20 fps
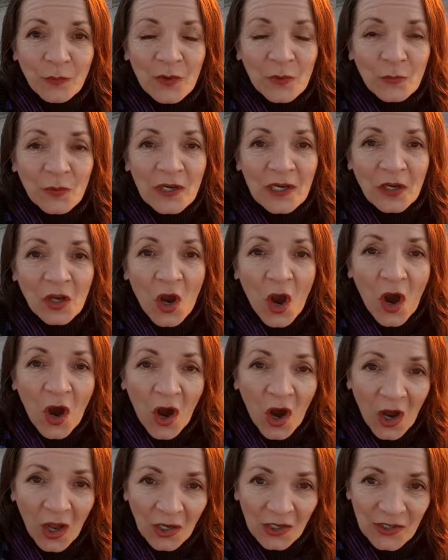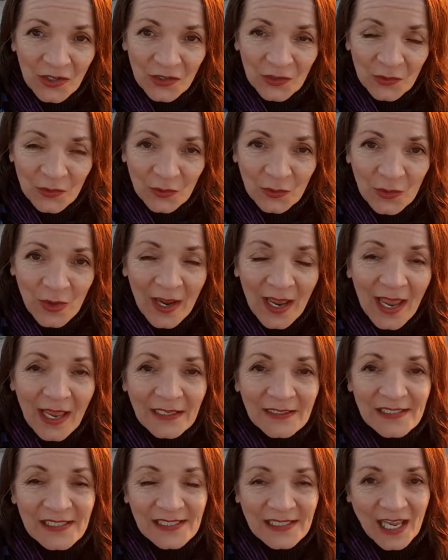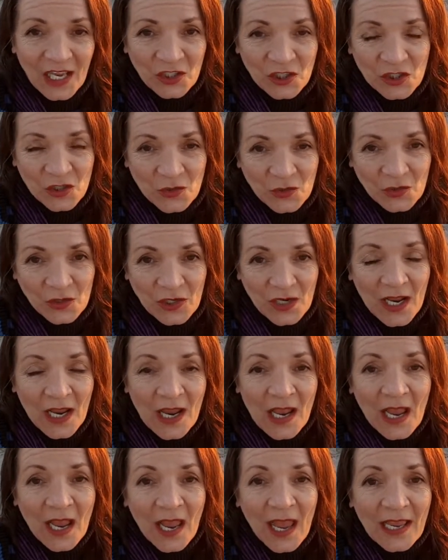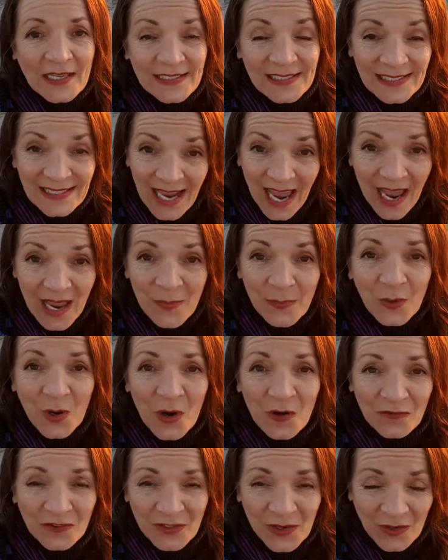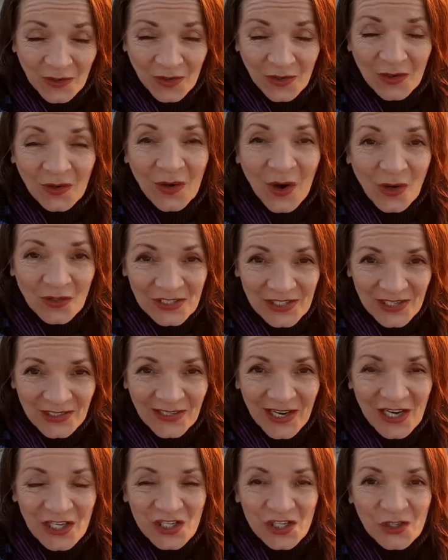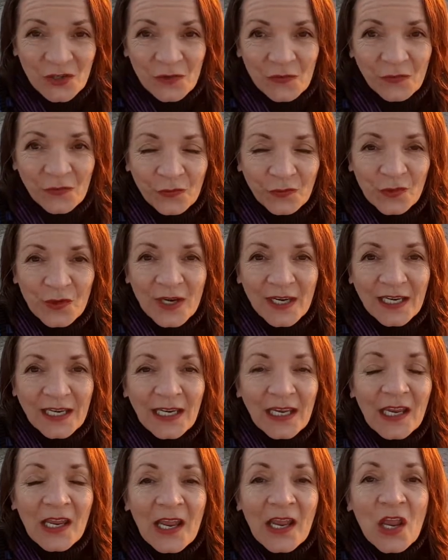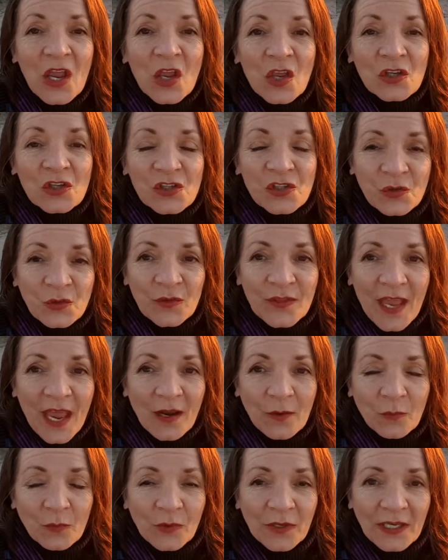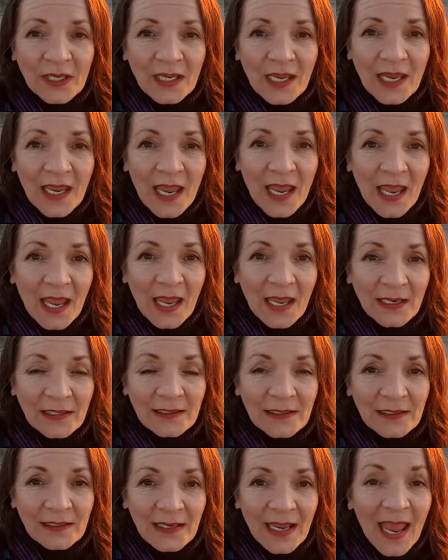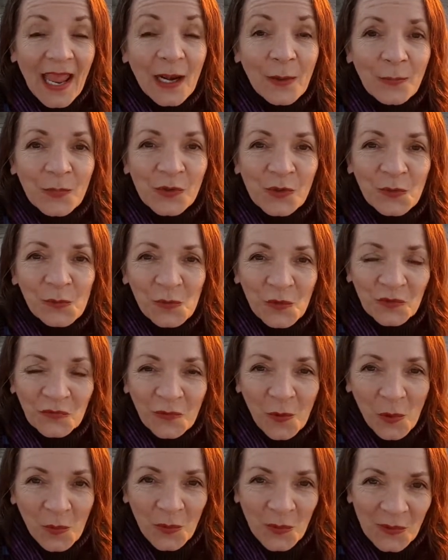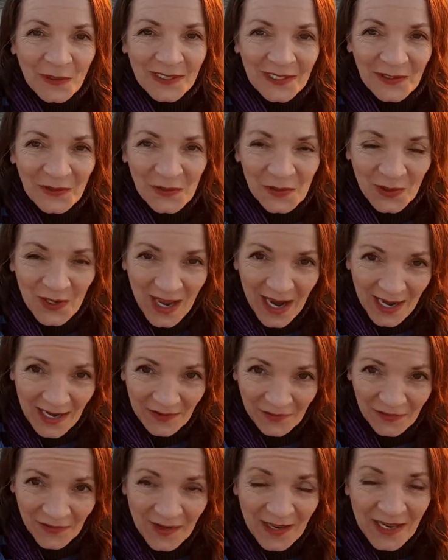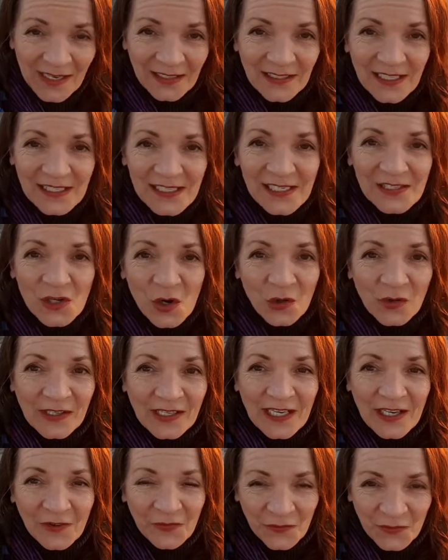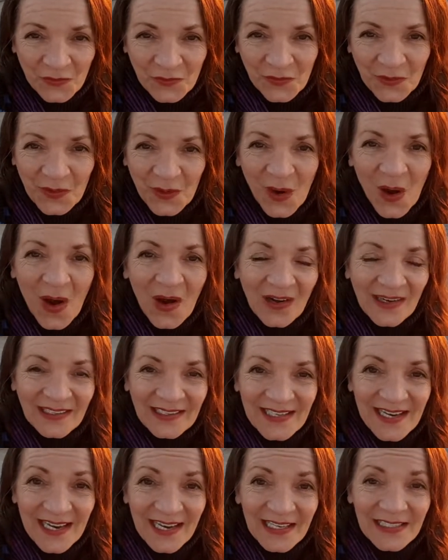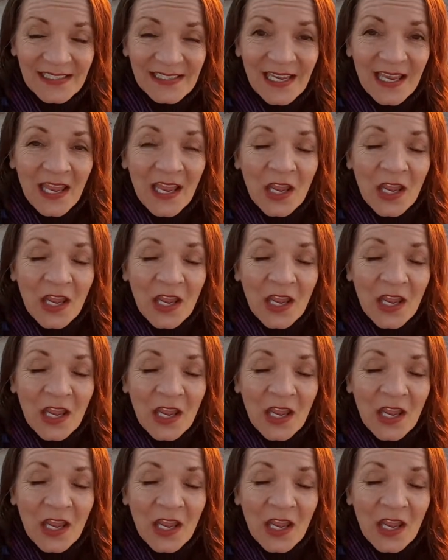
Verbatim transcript: we will call you and schedule a Skype consultation free so that we can help you move forward in your life. This is our gift for the holidays.